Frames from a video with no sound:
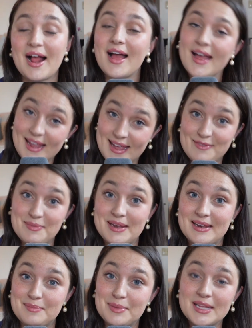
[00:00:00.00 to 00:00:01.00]
I have been
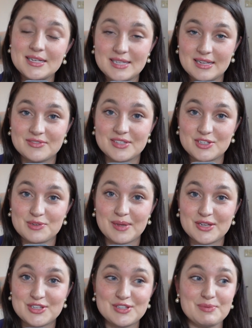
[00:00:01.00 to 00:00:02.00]
in plenty of
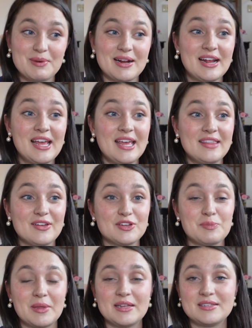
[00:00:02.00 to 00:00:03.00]
situations where there's
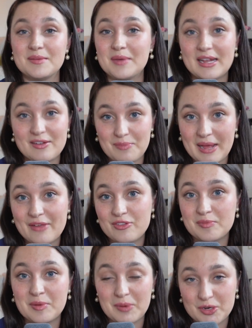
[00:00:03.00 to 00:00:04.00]
been some kind of
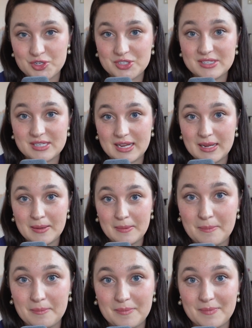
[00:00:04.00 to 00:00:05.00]
bathroom emergency,
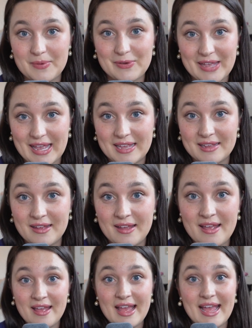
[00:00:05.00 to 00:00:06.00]
okay?
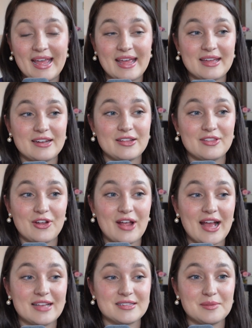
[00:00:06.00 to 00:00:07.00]
And there
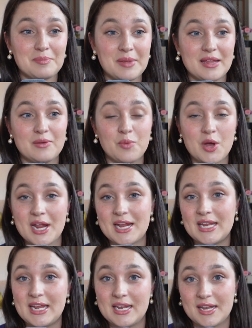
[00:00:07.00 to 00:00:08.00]
hasn't been what I
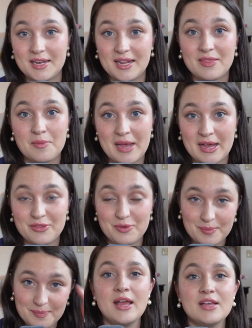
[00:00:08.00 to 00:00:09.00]
needed in the
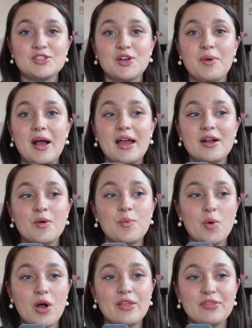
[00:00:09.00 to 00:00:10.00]
bathroom. So I don't
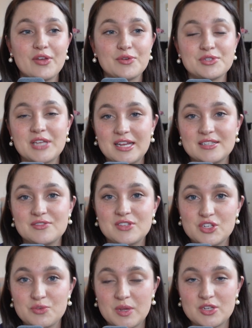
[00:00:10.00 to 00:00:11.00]
want those kinds of
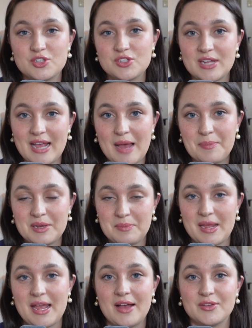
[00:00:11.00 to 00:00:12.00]
situations to happen in
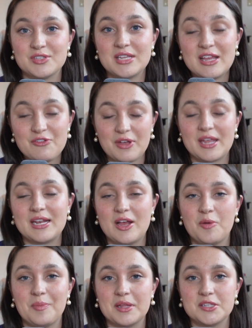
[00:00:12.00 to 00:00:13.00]
my house if I can
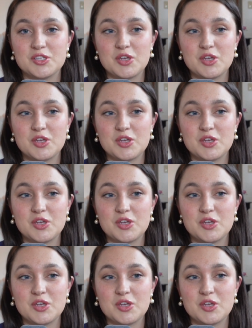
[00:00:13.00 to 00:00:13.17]
help it.